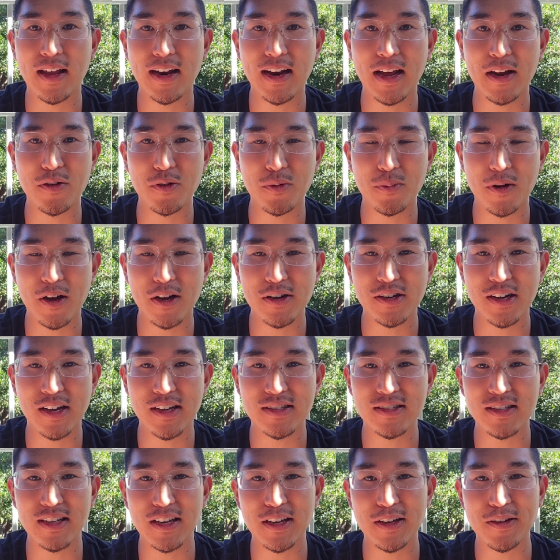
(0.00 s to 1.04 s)
And I do
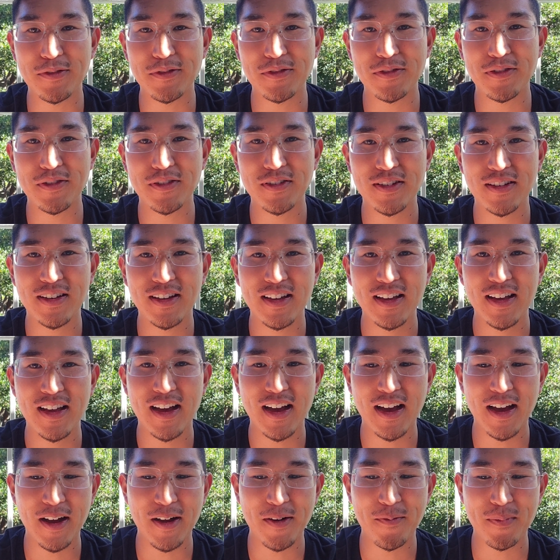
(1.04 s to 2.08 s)
apologize if
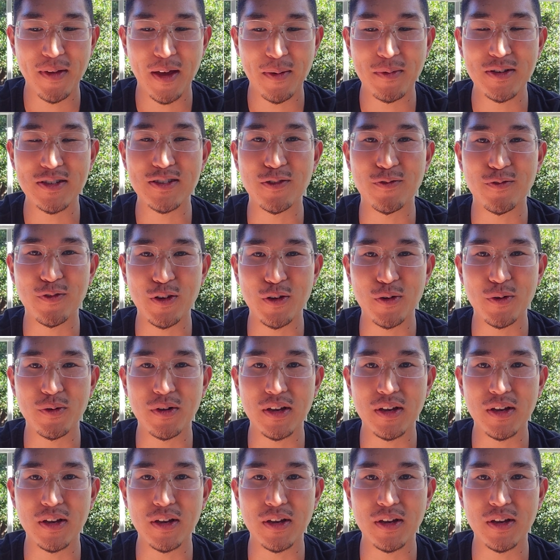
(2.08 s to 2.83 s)
um, I missed a few